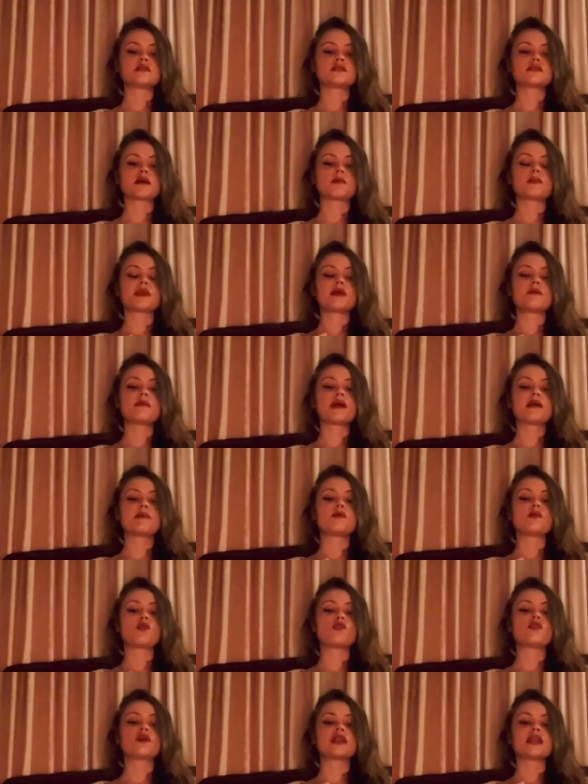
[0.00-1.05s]
Somebody may
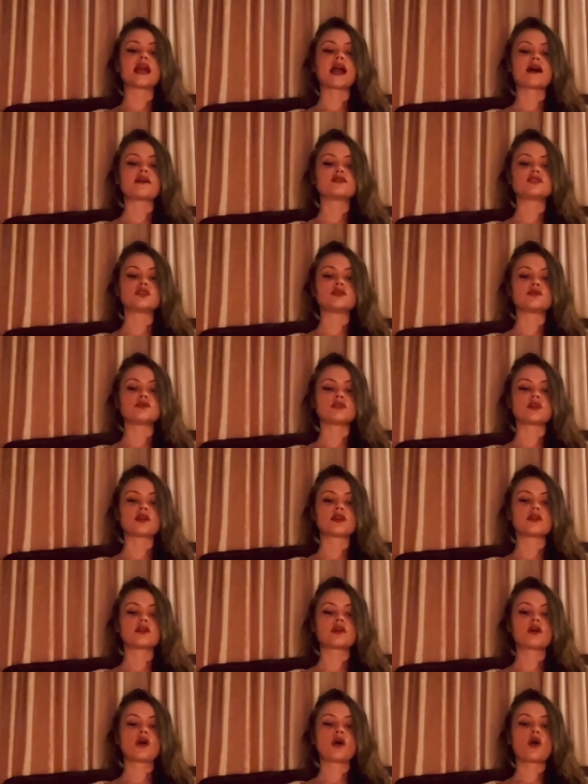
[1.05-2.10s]
already have
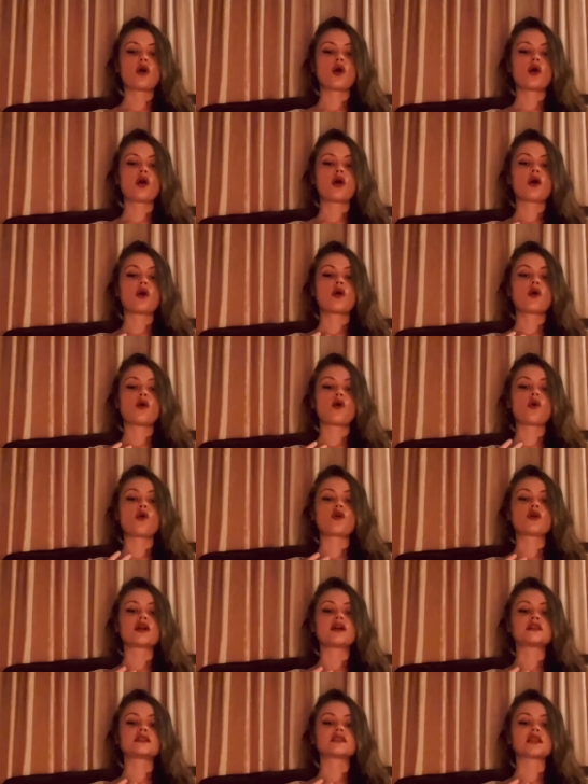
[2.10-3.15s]
children.
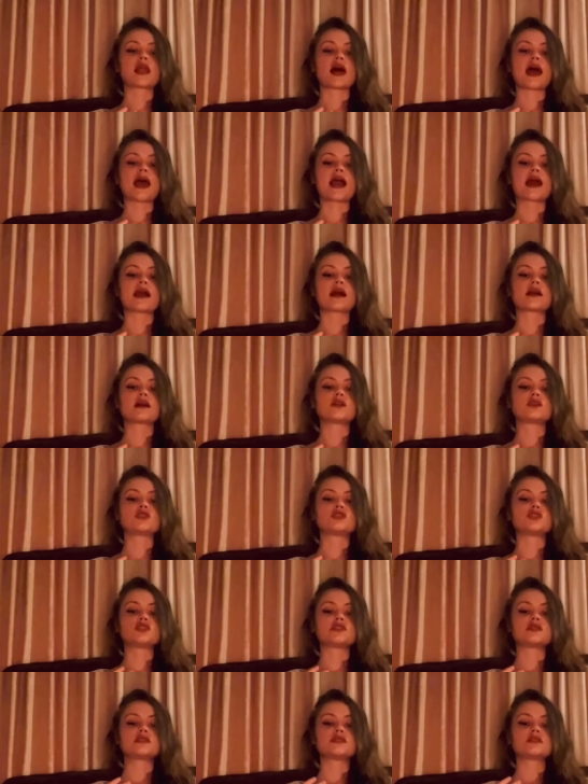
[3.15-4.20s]
Or it's like
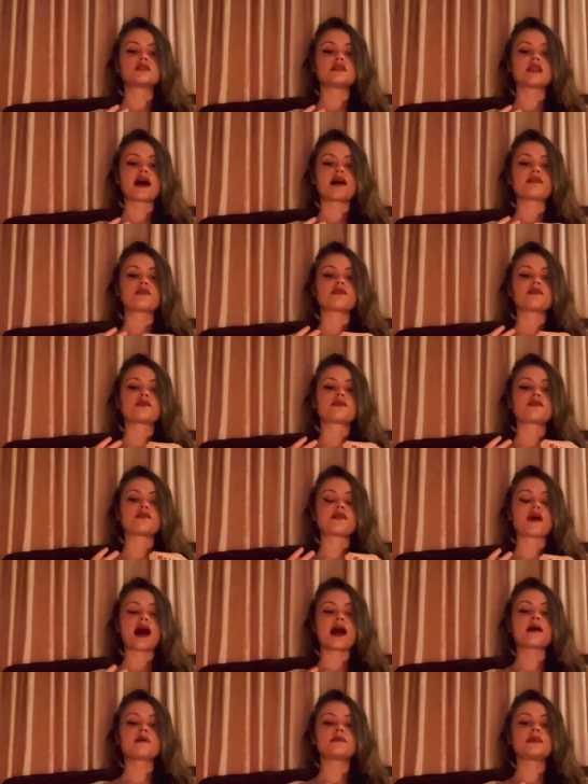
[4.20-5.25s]
just that
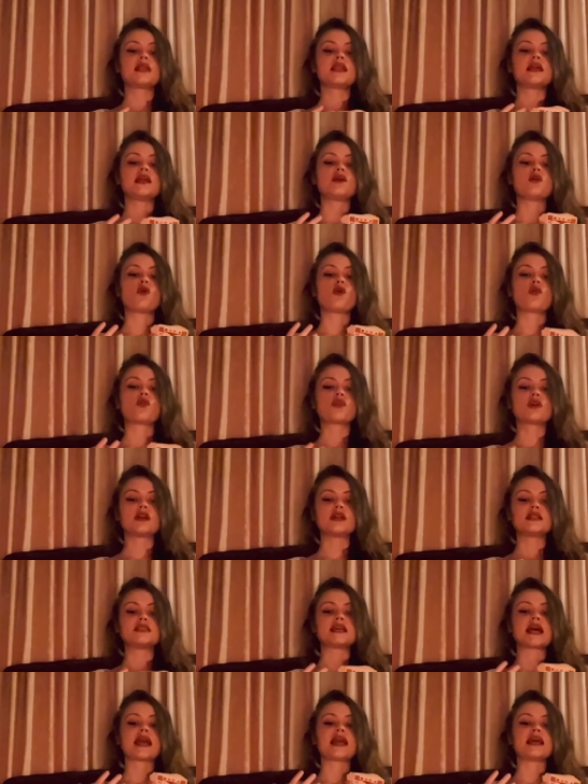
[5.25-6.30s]
family
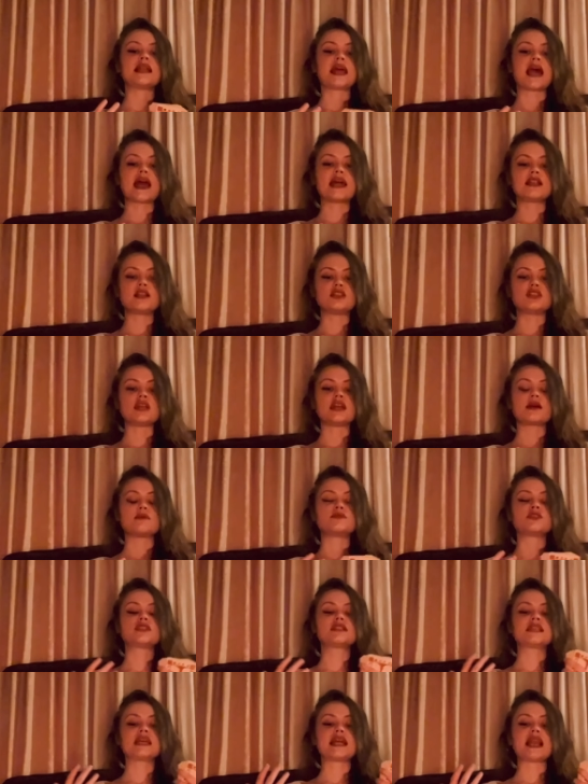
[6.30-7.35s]
orientated energy. I've
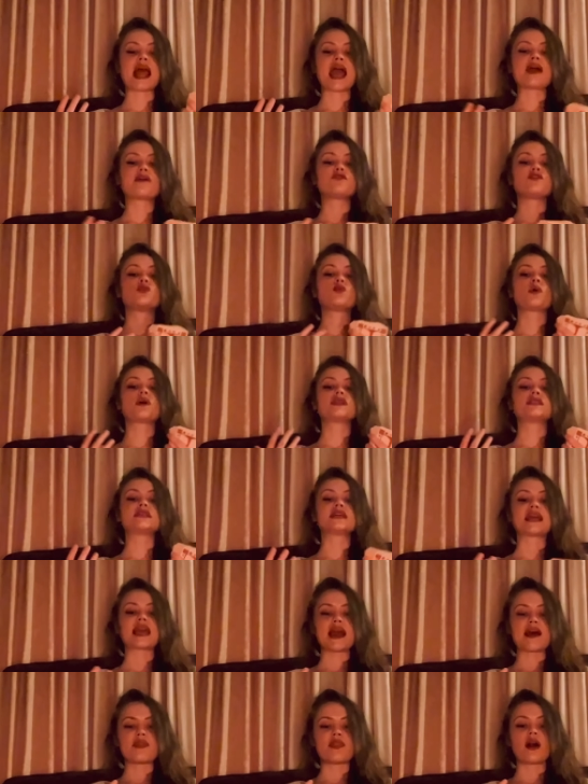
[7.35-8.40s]
just seen everyone
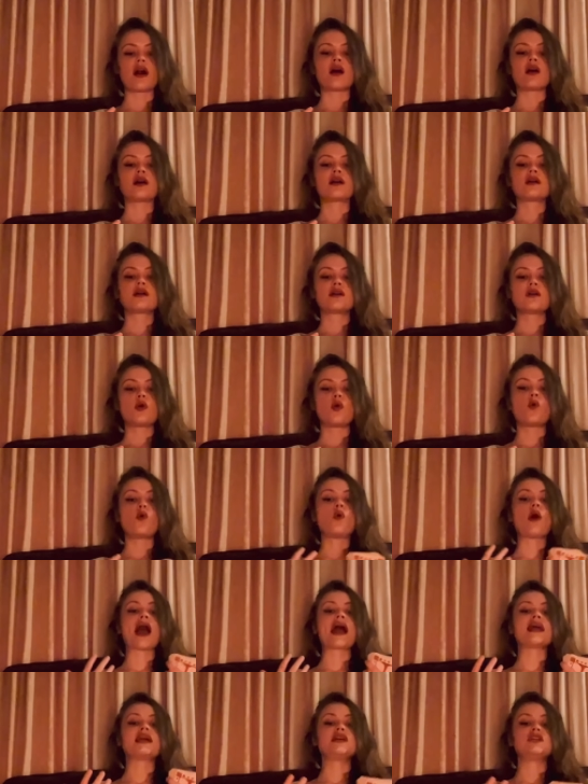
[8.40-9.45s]
together, all
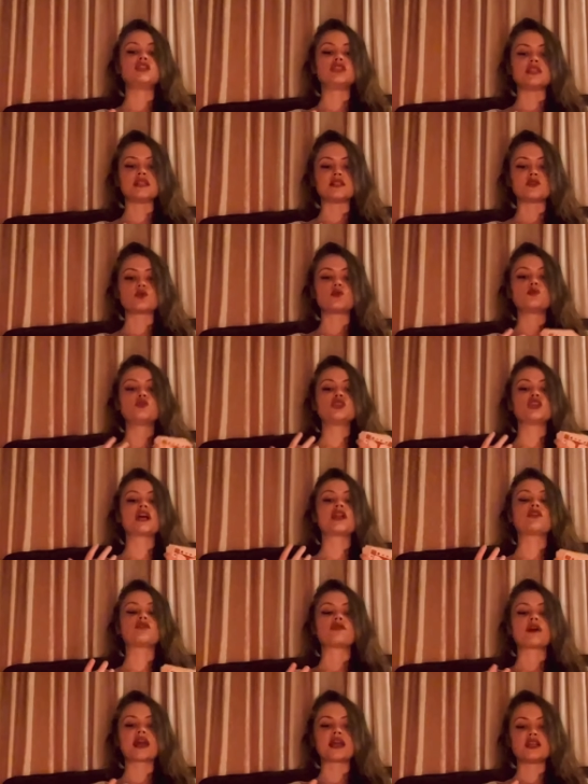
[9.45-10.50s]
ages, all
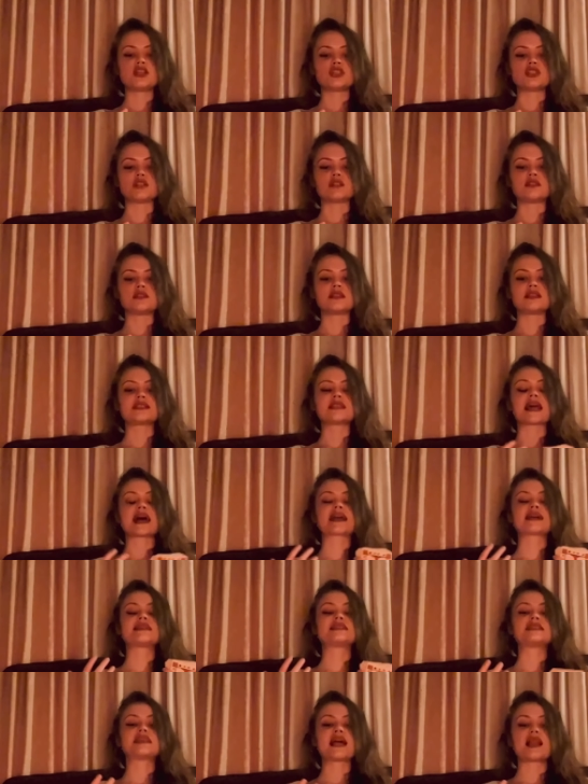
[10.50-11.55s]
generations. It's
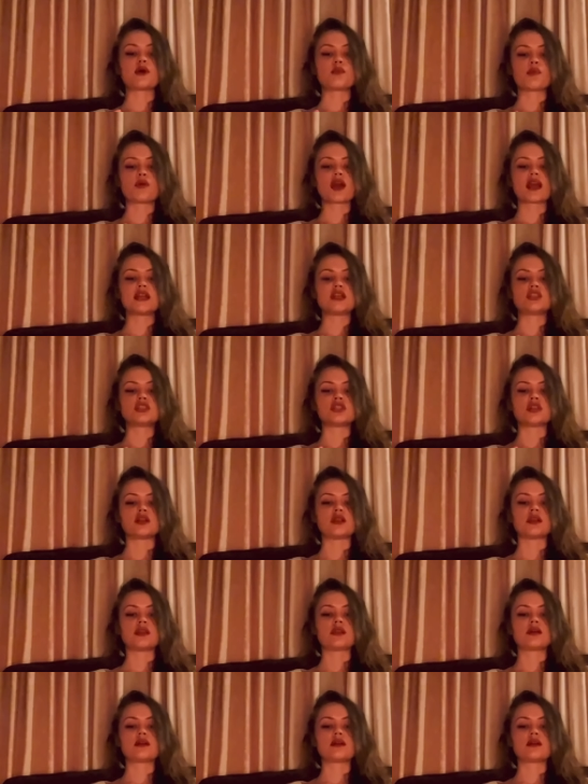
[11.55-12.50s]
like a celebration.